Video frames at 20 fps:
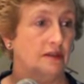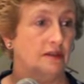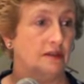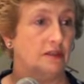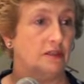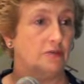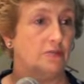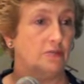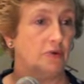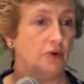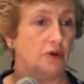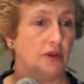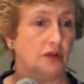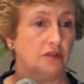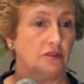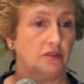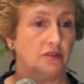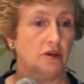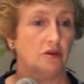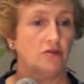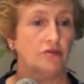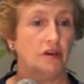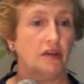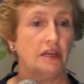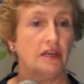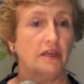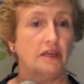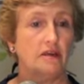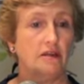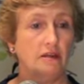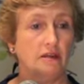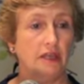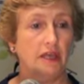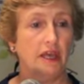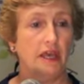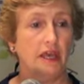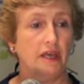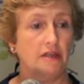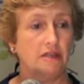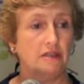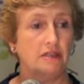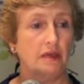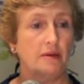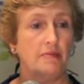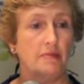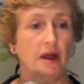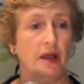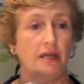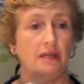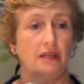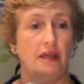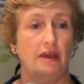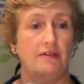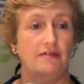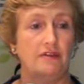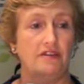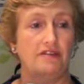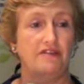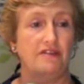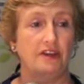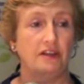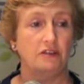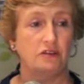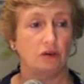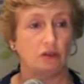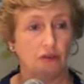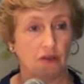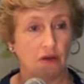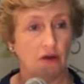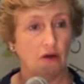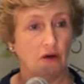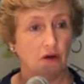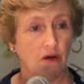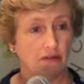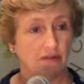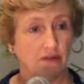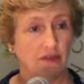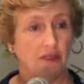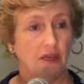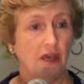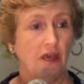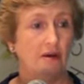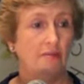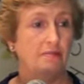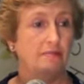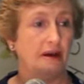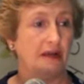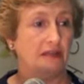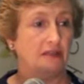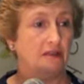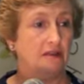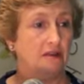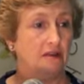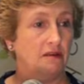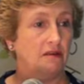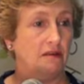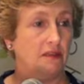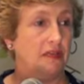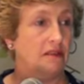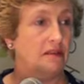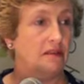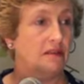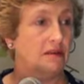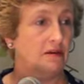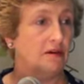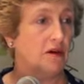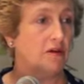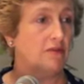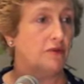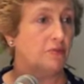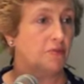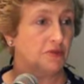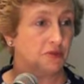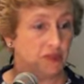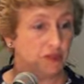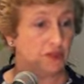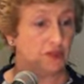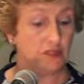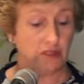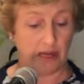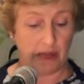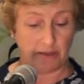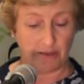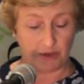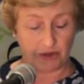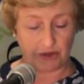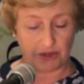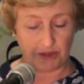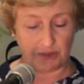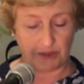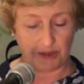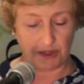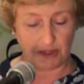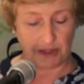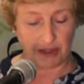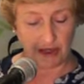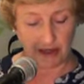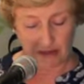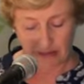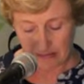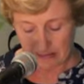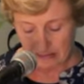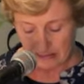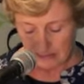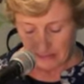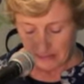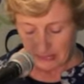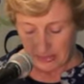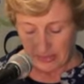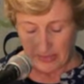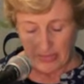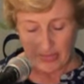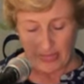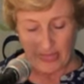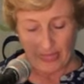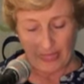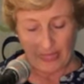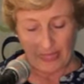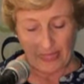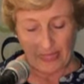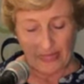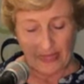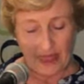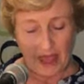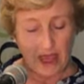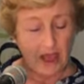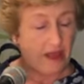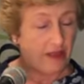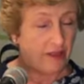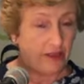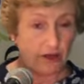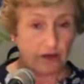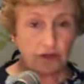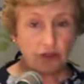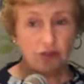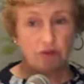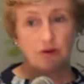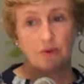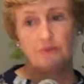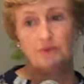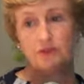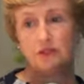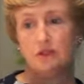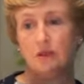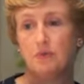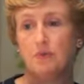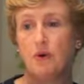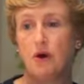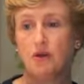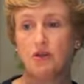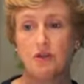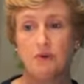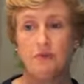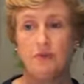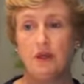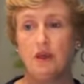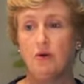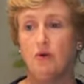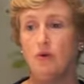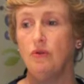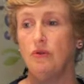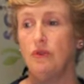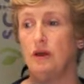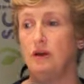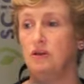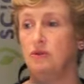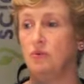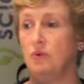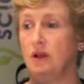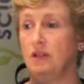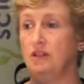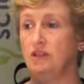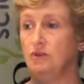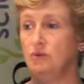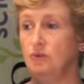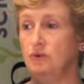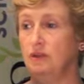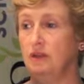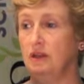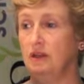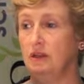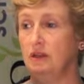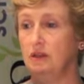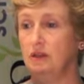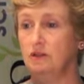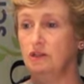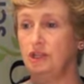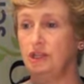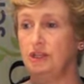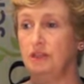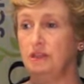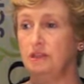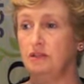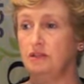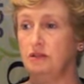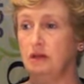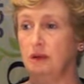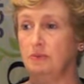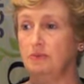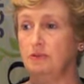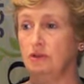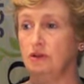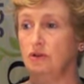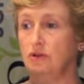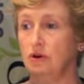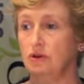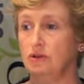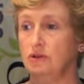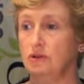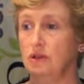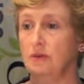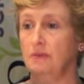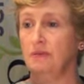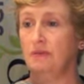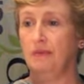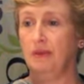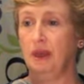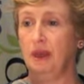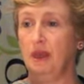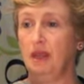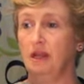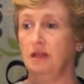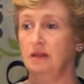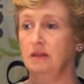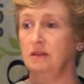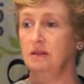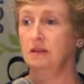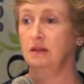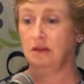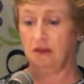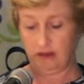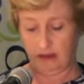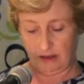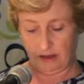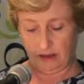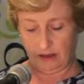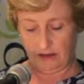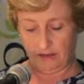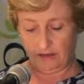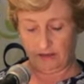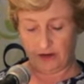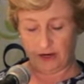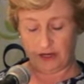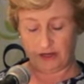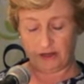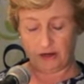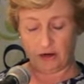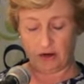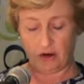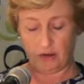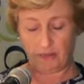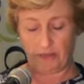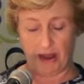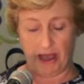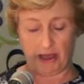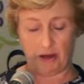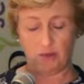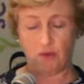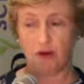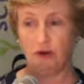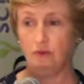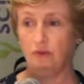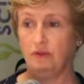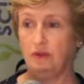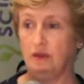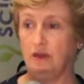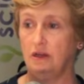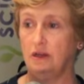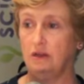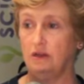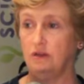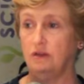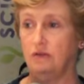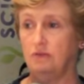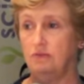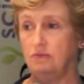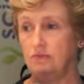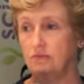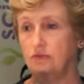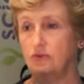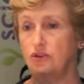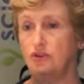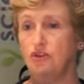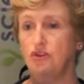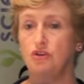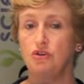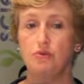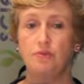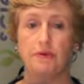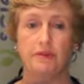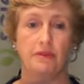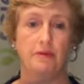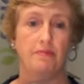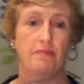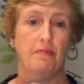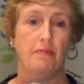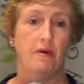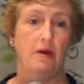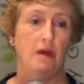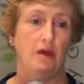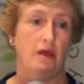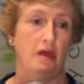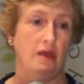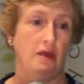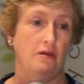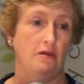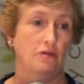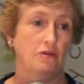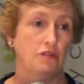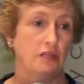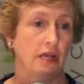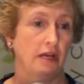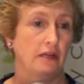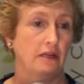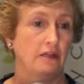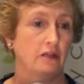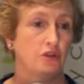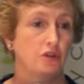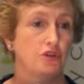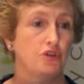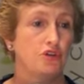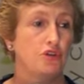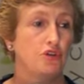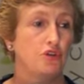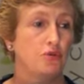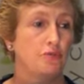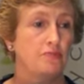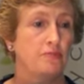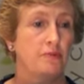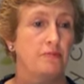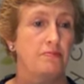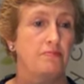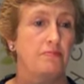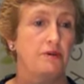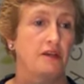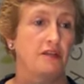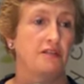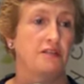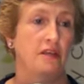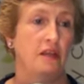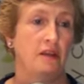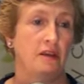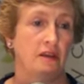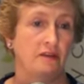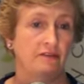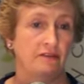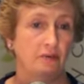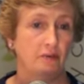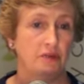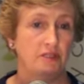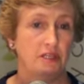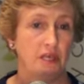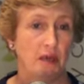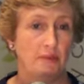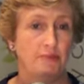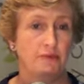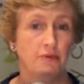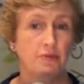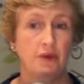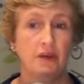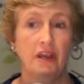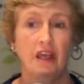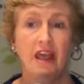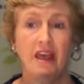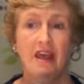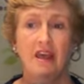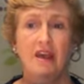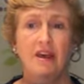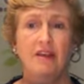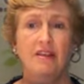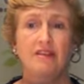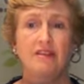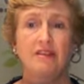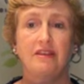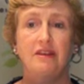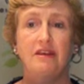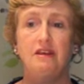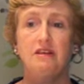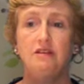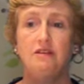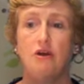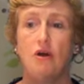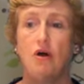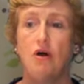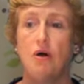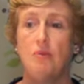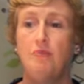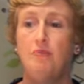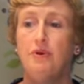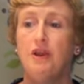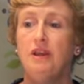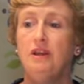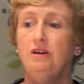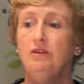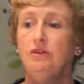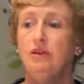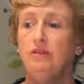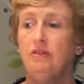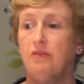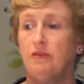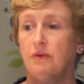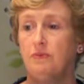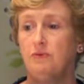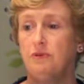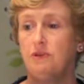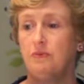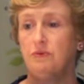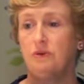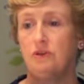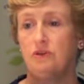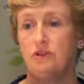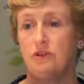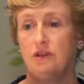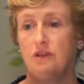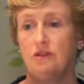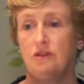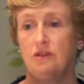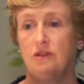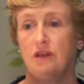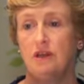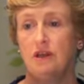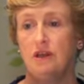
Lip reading: These products don't really kill the eggs. They might have an effect on the larvae, but then the oviposition damage has been done. Those thrips at the bottom there, those ones with the little GT stripes across them and the very dark black one with a little tube at the, looks like a little tube extending from its abdomen, these are predatory thrips species.